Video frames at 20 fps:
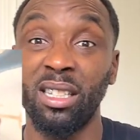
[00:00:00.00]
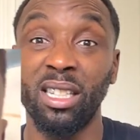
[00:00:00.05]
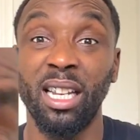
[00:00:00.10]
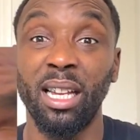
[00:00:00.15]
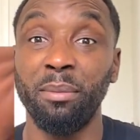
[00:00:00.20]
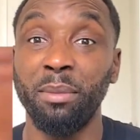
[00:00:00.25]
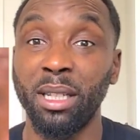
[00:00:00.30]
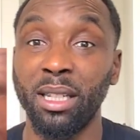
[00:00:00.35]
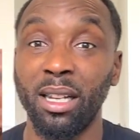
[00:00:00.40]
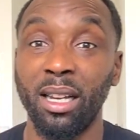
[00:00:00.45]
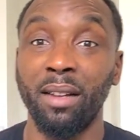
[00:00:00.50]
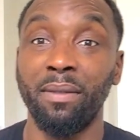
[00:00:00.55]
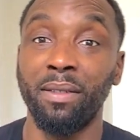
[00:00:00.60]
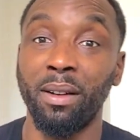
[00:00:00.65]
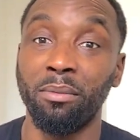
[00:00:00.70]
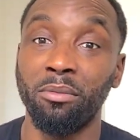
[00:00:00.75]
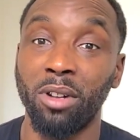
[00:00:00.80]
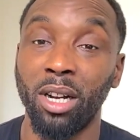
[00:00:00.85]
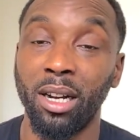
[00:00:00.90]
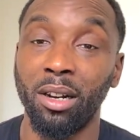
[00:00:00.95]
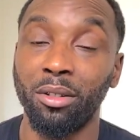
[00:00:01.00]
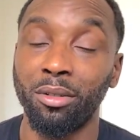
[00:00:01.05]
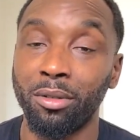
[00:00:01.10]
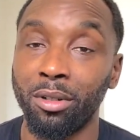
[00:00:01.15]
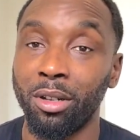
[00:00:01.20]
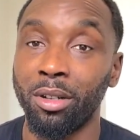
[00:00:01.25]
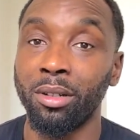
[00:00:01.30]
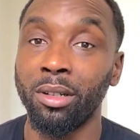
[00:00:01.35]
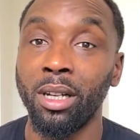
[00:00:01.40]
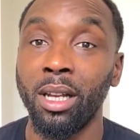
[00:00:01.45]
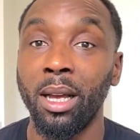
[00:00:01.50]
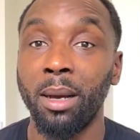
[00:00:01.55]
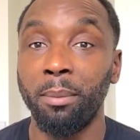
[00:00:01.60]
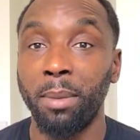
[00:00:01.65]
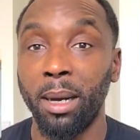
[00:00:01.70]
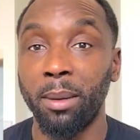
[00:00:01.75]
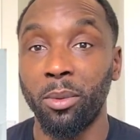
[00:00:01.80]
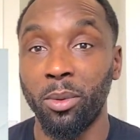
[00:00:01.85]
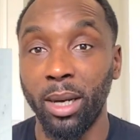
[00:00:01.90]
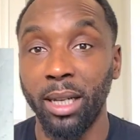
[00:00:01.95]
let me know if I'm right or wrong, but
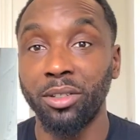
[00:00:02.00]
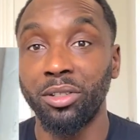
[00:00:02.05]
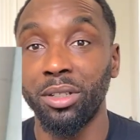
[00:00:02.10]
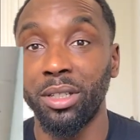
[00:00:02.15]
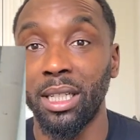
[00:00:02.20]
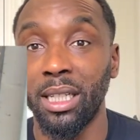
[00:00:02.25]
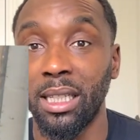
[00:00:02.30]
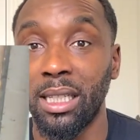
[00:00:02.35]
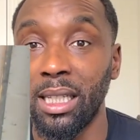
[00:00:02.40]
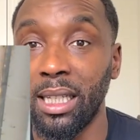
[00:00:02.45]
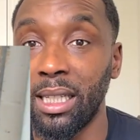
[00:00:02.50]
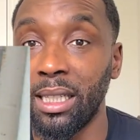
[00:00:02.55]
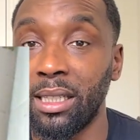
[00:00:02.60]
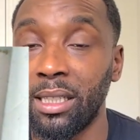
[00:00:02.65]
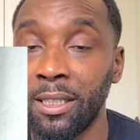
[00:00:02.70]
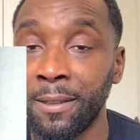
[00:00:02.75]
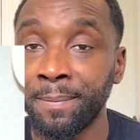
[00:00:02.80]
I'm quite sure they did.